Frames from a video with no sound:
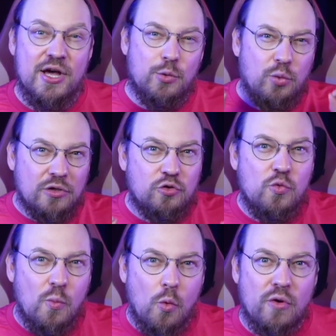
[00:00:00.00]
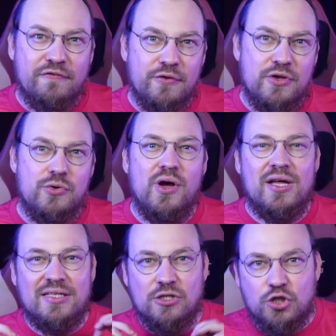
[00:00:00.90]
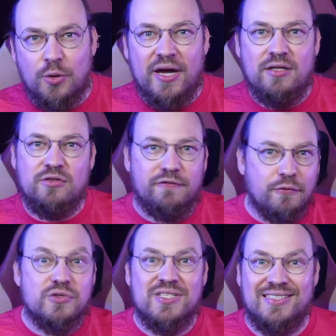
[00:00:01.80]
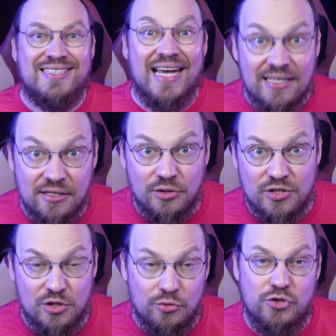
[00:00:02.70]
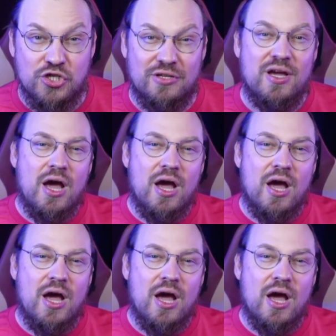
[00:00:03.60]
will do more for you than trying to force a technical solution